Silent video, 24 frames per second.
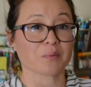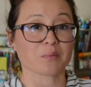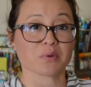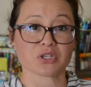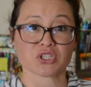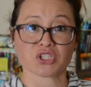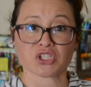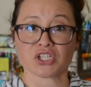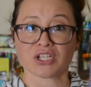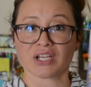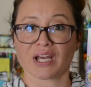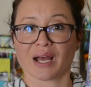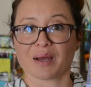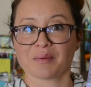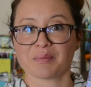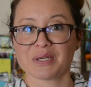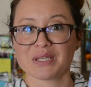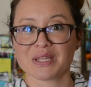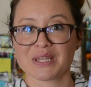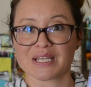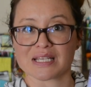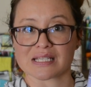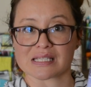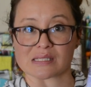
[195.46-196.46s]
But she got
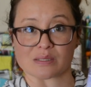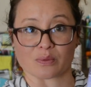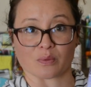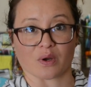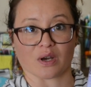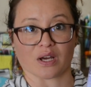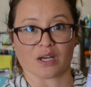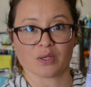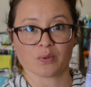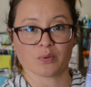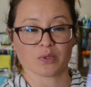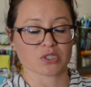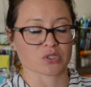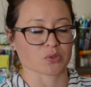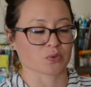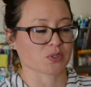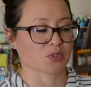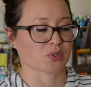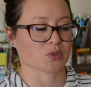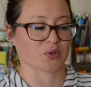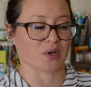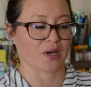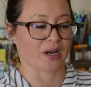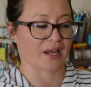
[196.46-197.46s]
me this one, which
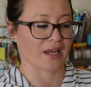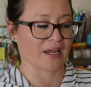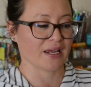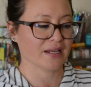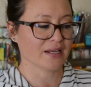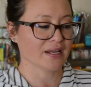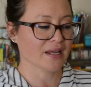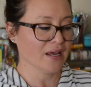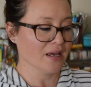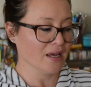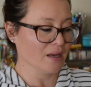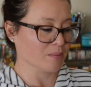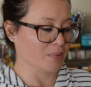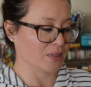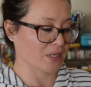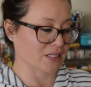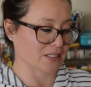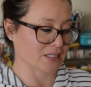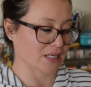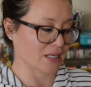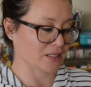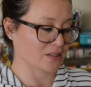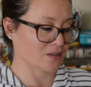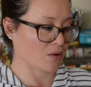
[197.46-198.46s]
was great,
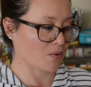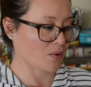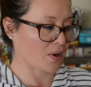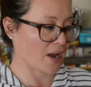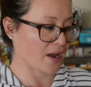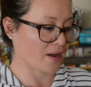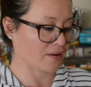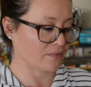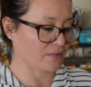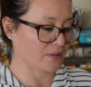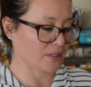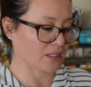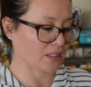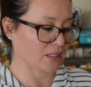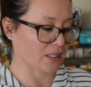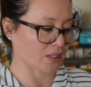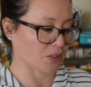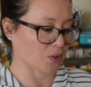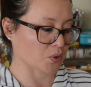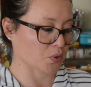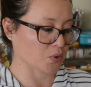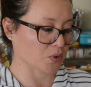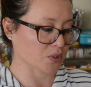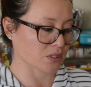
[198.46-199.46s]
because I don't have any
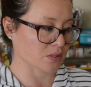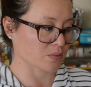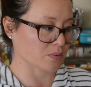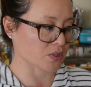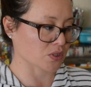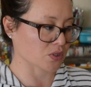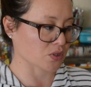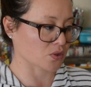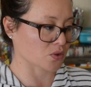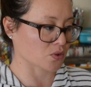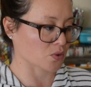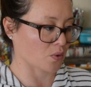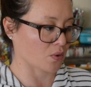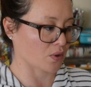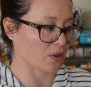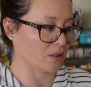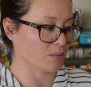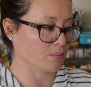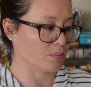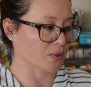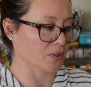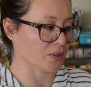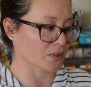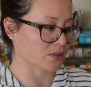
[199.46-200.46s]
like Christmas
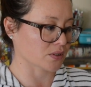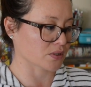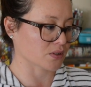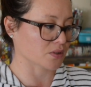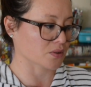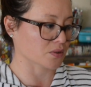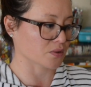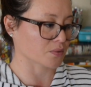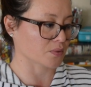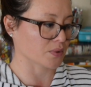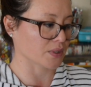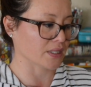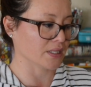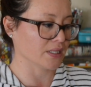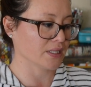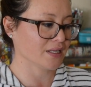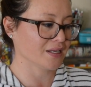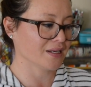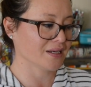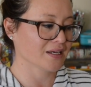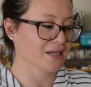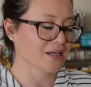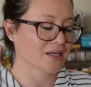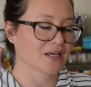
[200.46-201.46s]
story books to
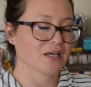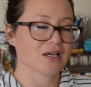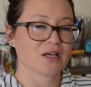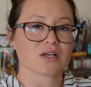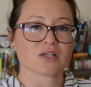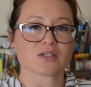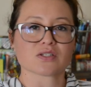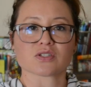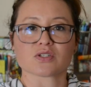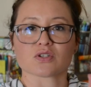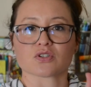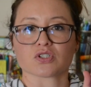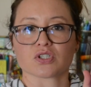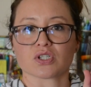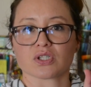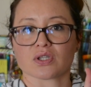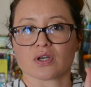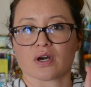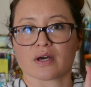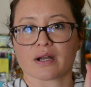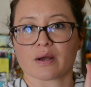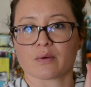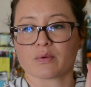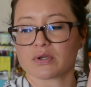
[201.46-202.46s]
read. So she
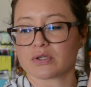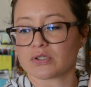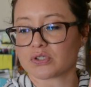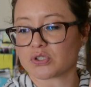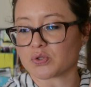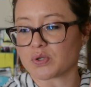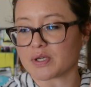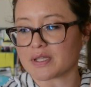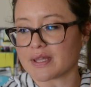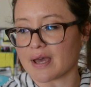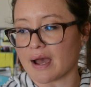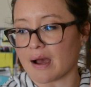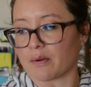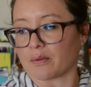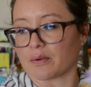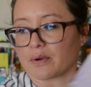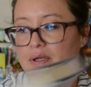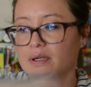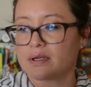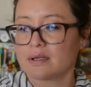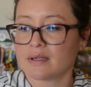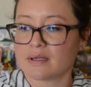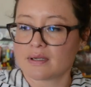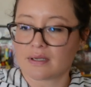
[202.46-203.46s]
thought I would enjoy that
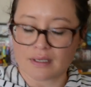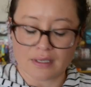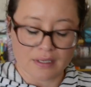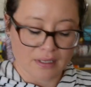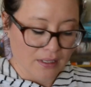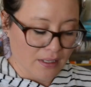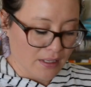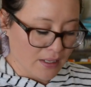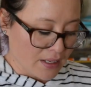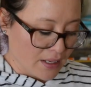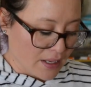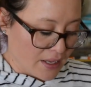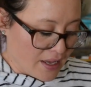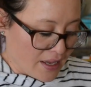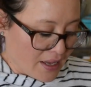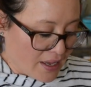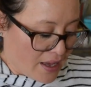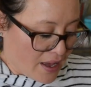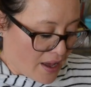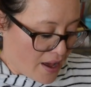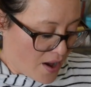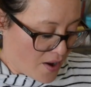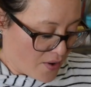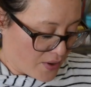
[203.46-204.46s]
one.
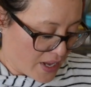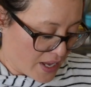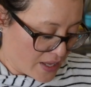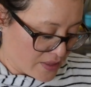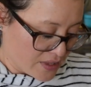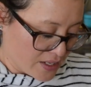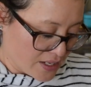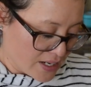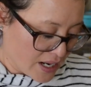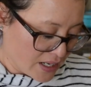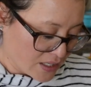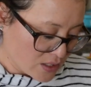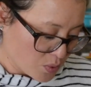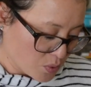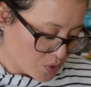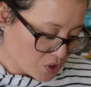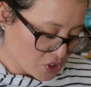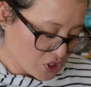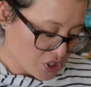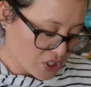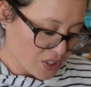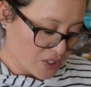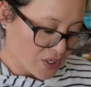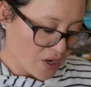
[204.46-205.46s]
Okay, the next one
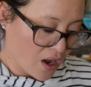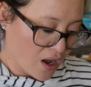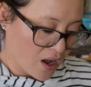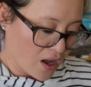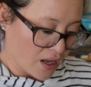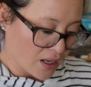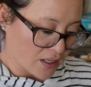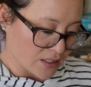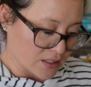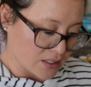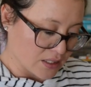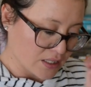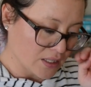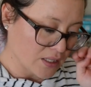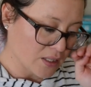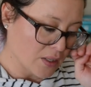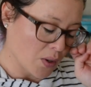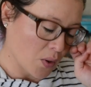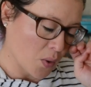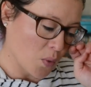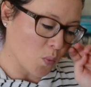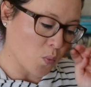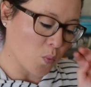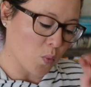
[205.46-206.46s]
she got
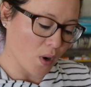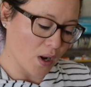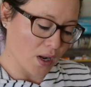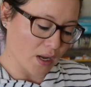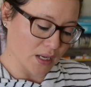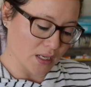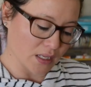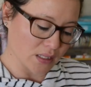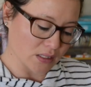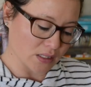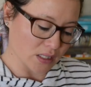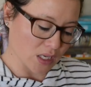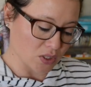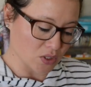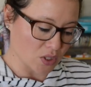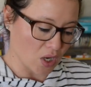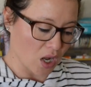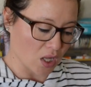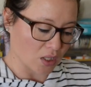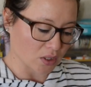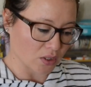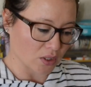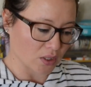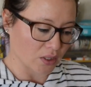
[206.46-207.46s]
was
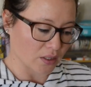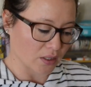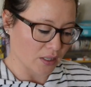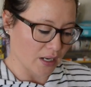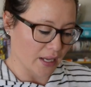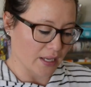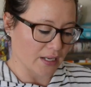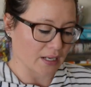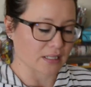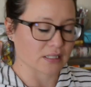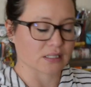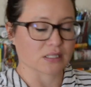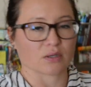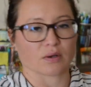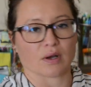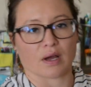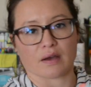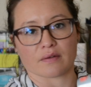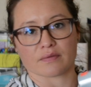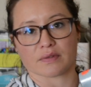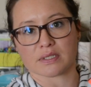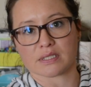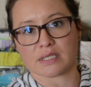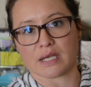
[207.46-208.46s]
$1, and I still
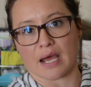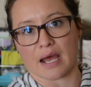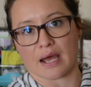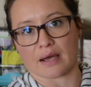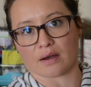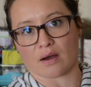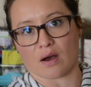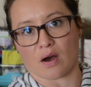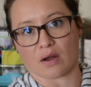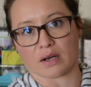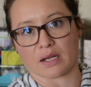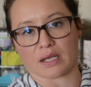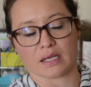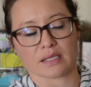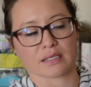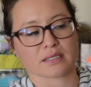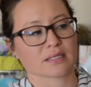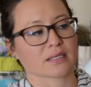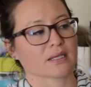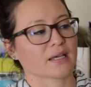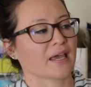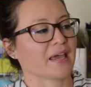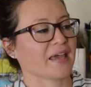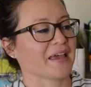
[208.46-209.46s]
have the tag on
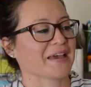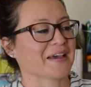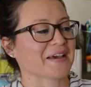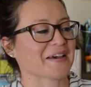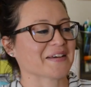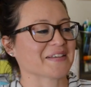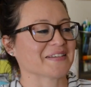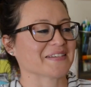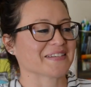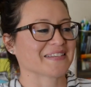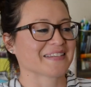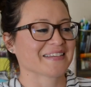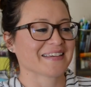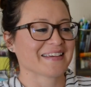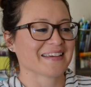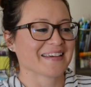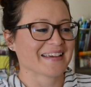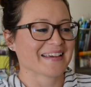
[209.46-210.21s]
it. And